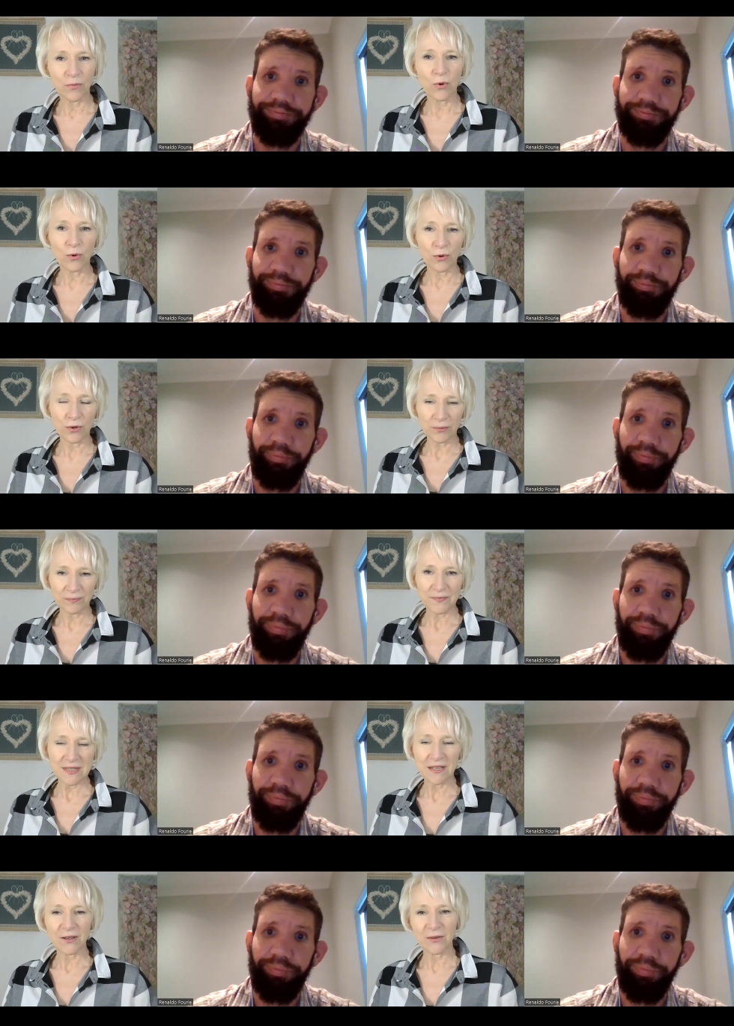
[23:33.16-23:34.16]
Speaker 1: more
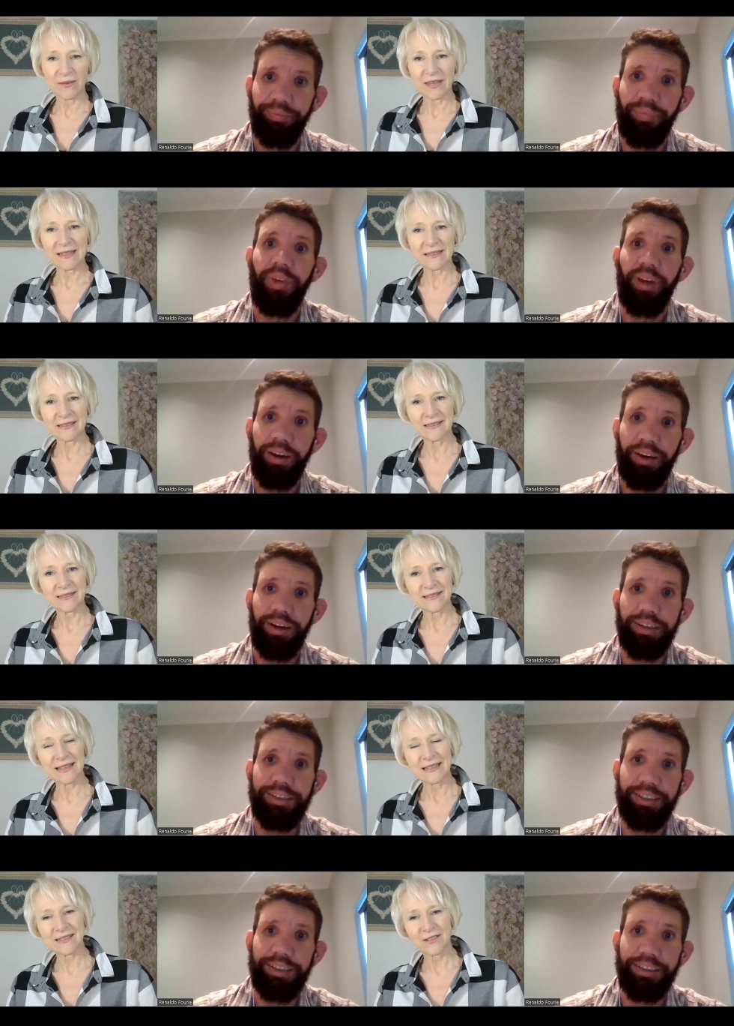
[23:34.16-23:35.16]
so that's
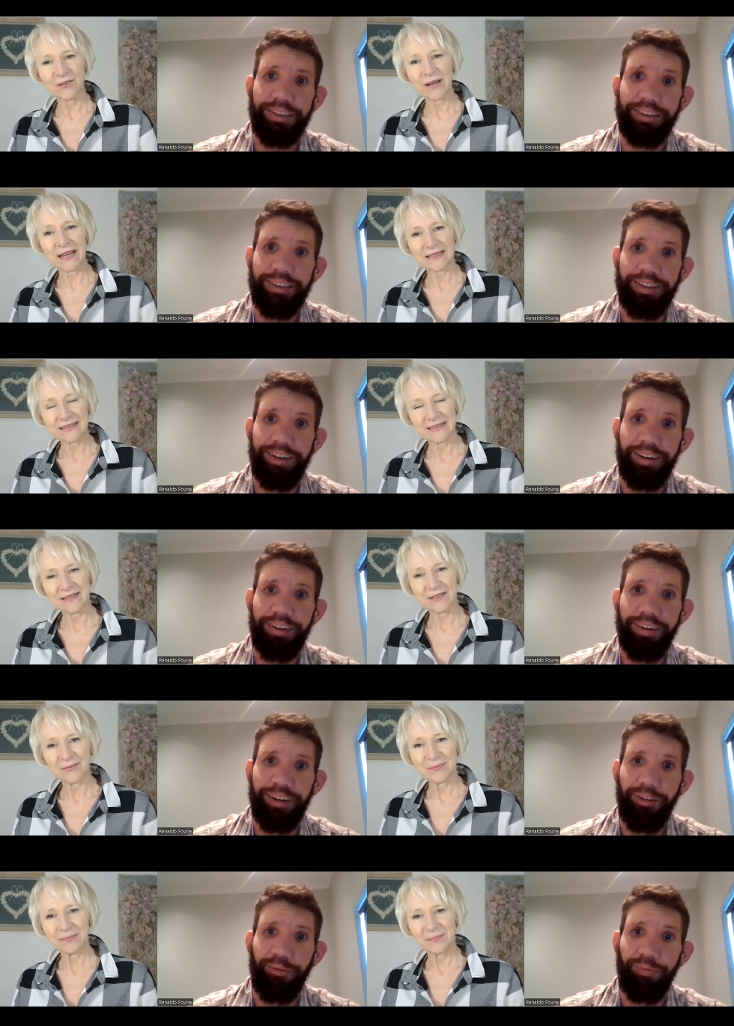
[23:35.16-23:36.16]
exactly that's great,
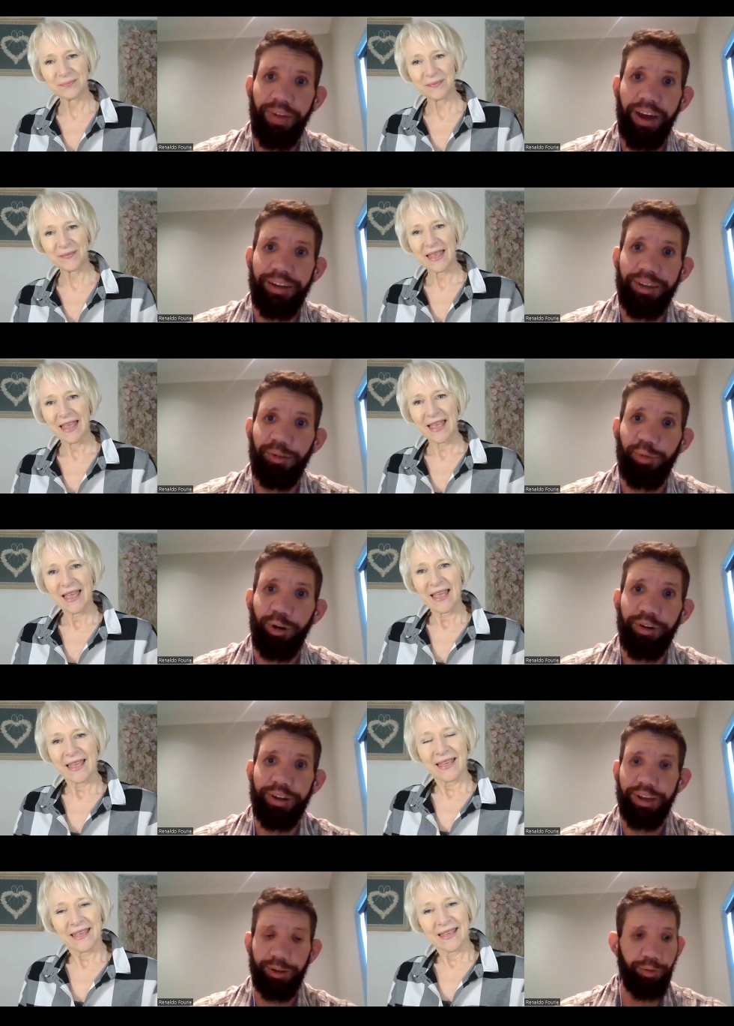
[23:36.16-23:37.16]
yeah
Speaker 2: and the
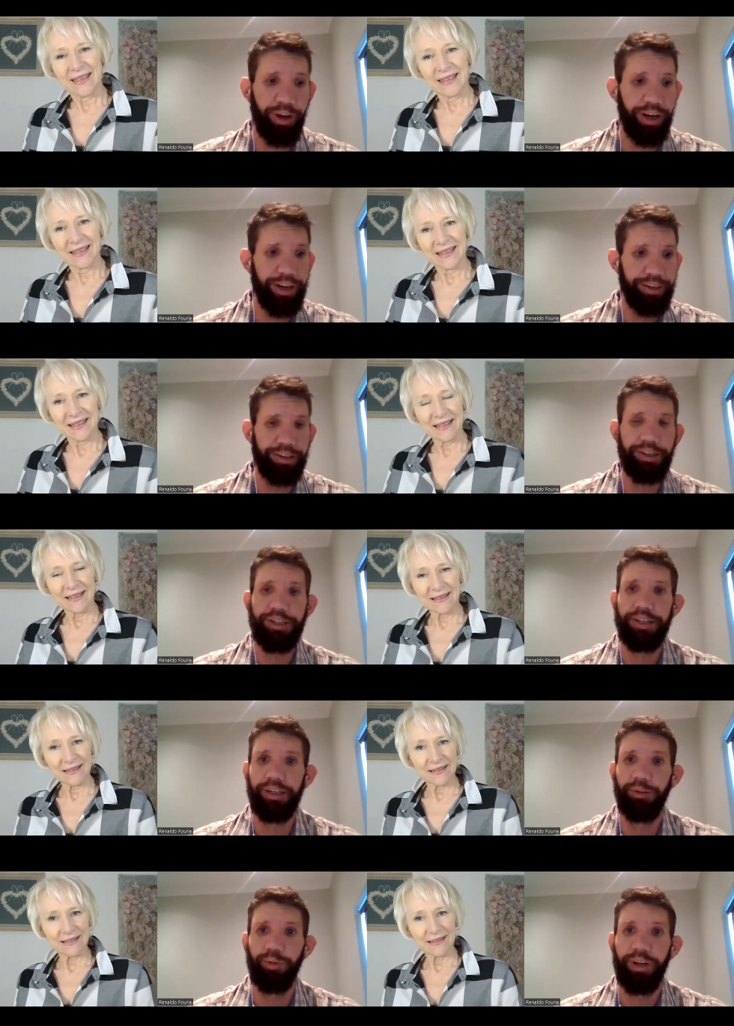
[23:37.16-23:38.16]
product that we had
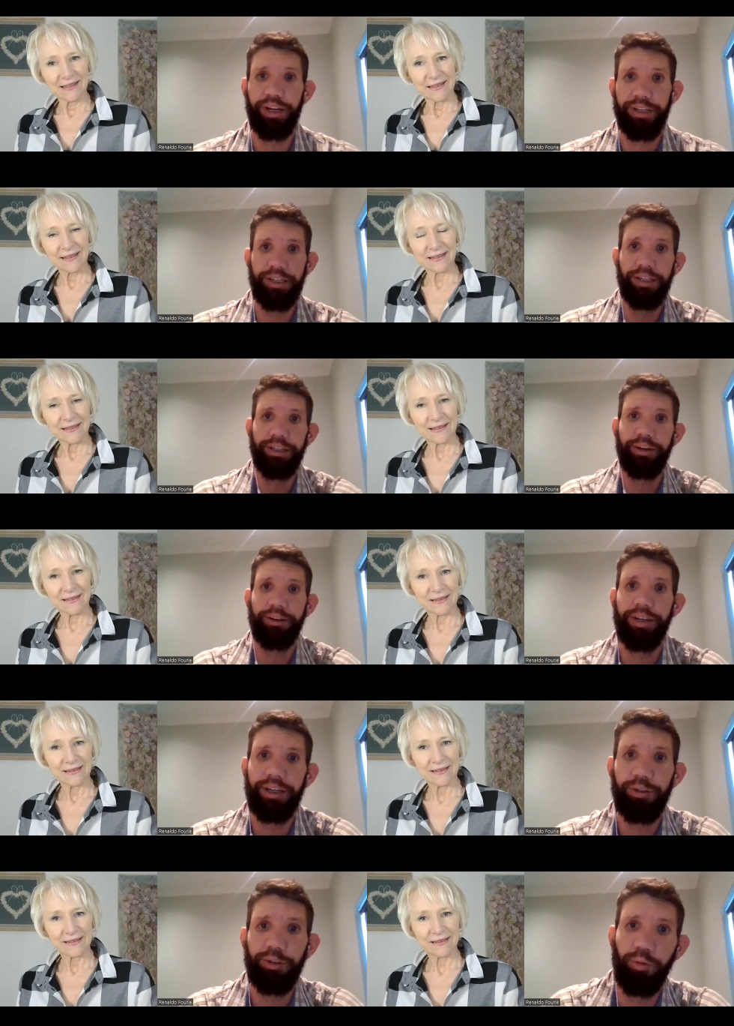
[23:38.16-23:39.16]
initially we actually
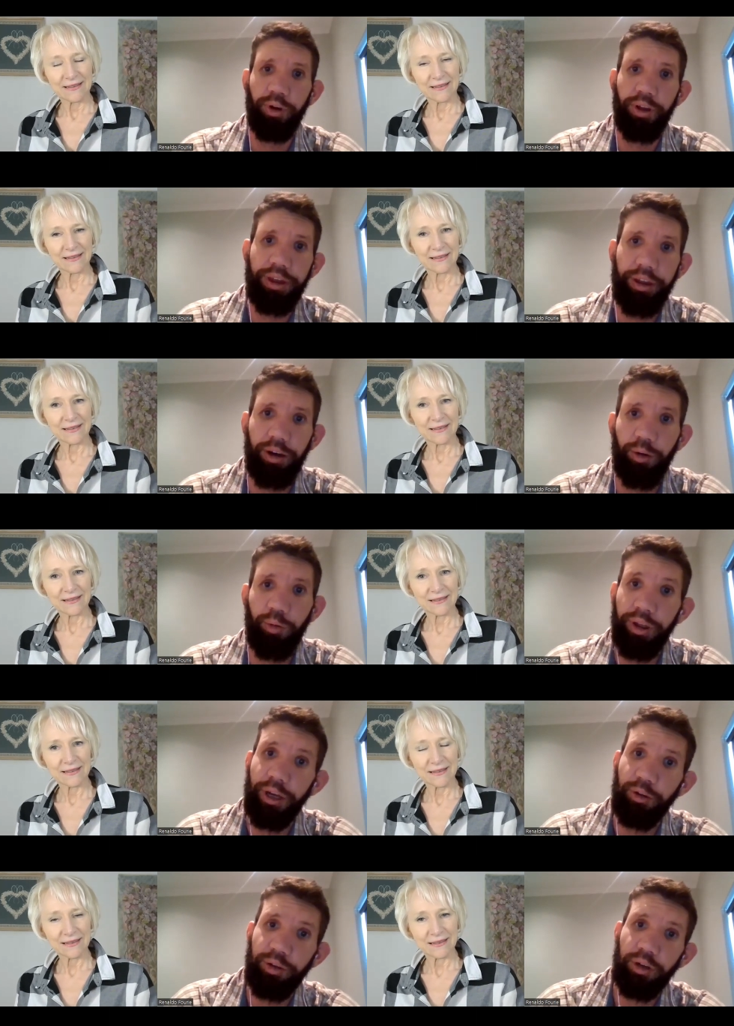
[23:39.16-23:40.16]
tried out with uh, with
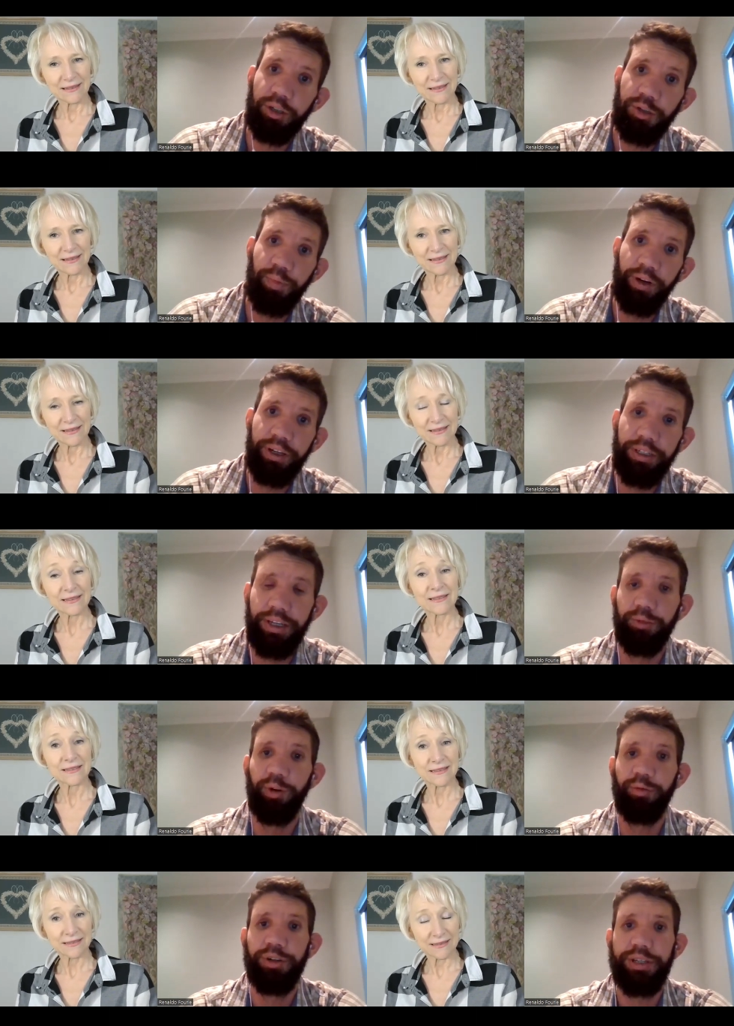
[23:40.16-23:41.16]
neutral spirit
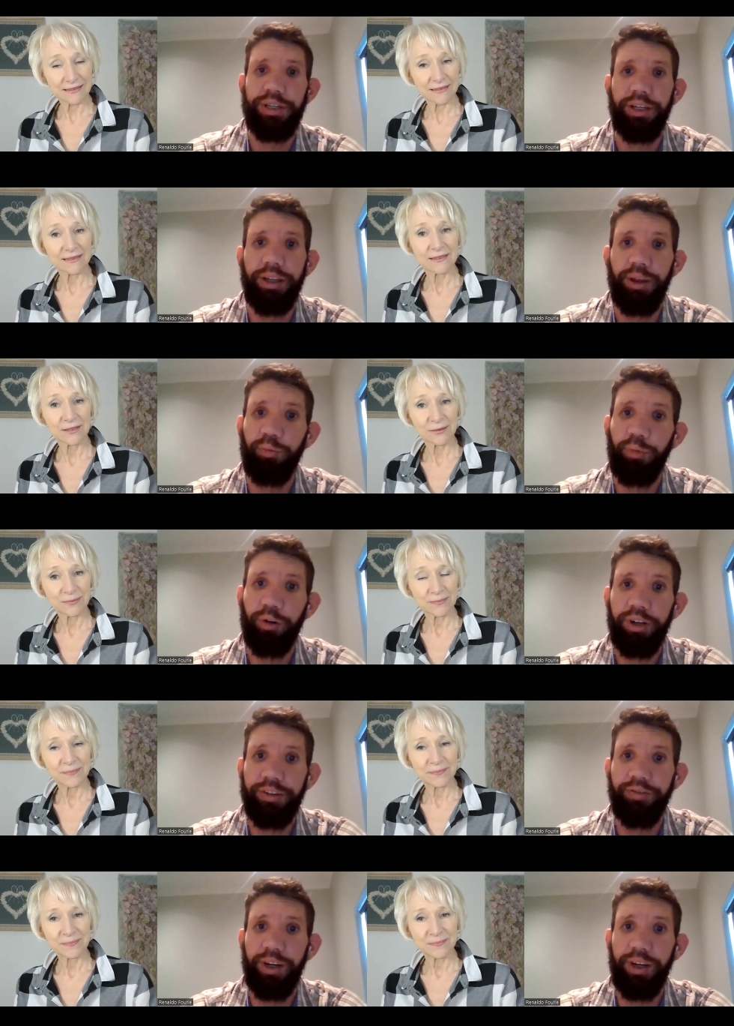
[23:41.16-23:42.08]
and we were still in the product